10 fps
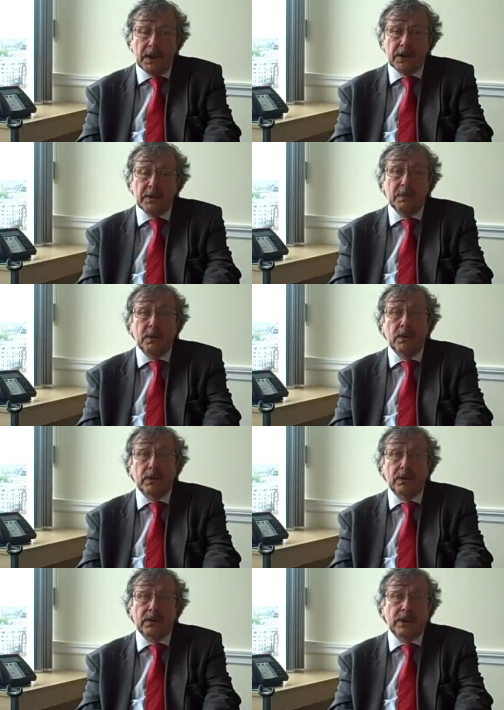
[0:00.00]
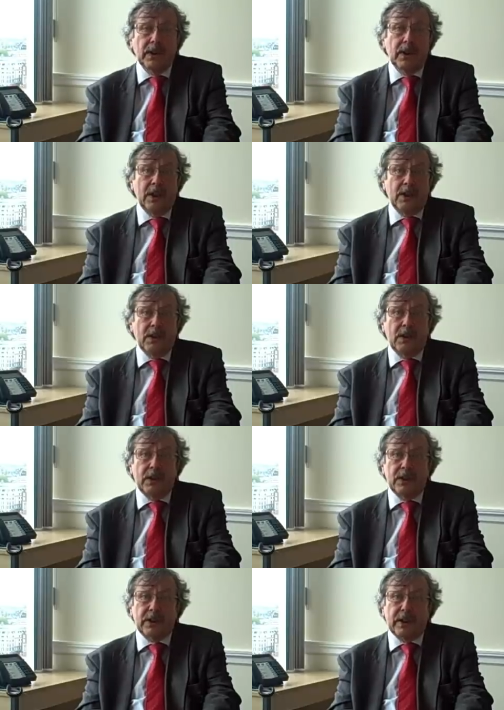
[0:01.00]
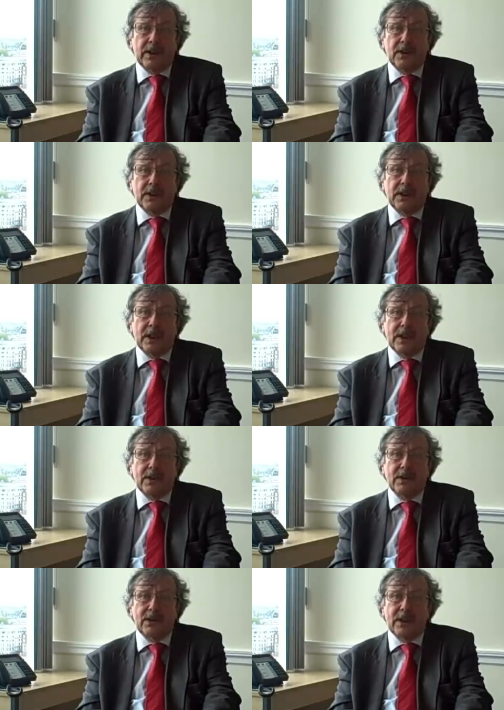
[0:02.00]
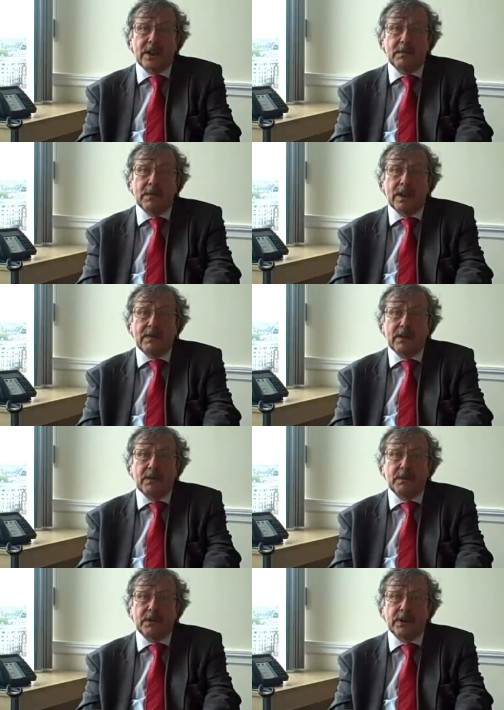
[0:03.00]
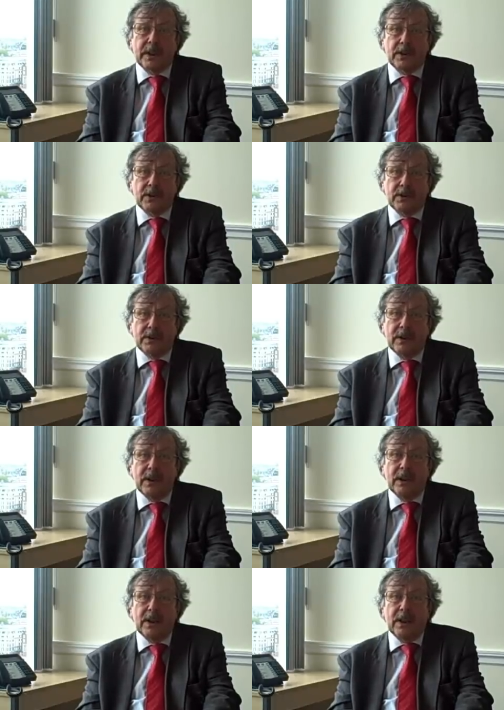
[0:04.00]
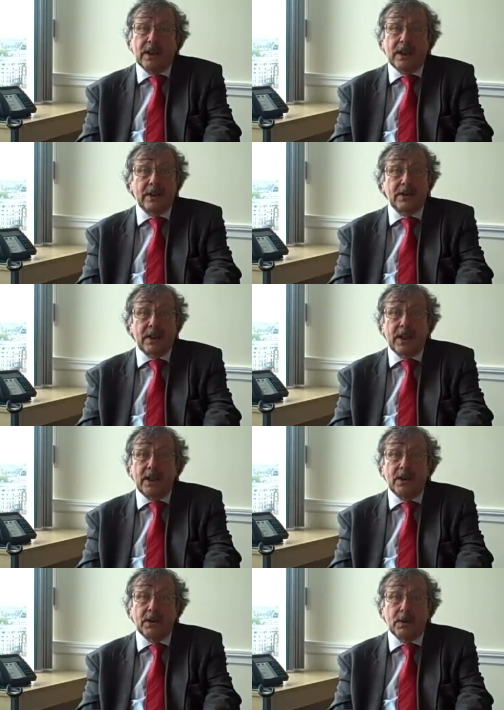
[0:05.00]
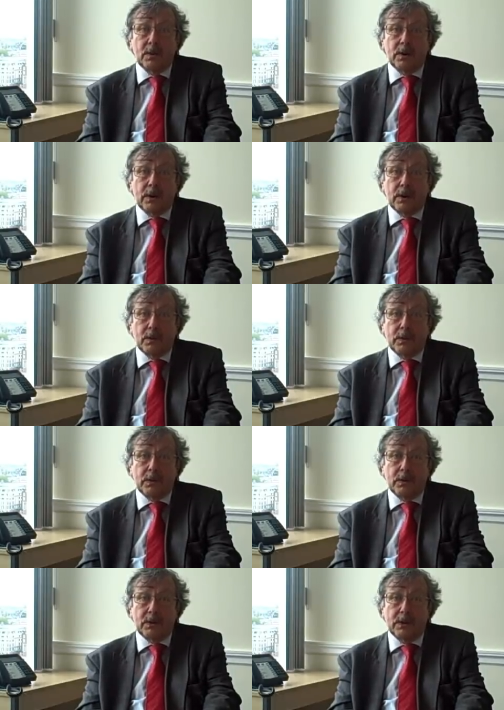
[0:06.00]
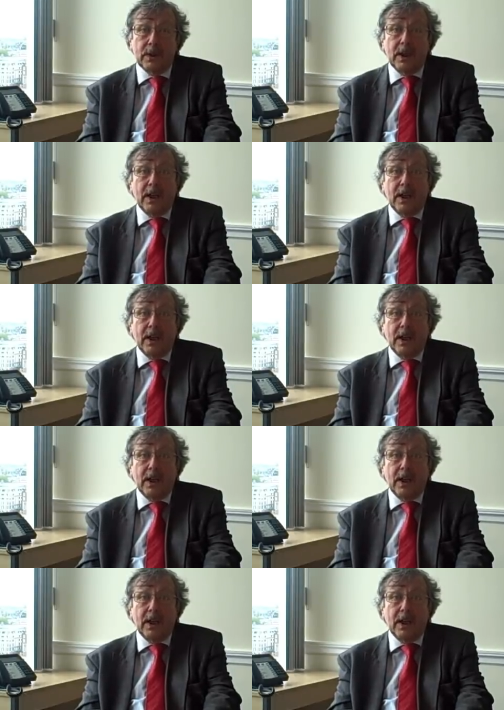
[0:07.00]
And it's important that these actually get the same level of protection as any other worker would do.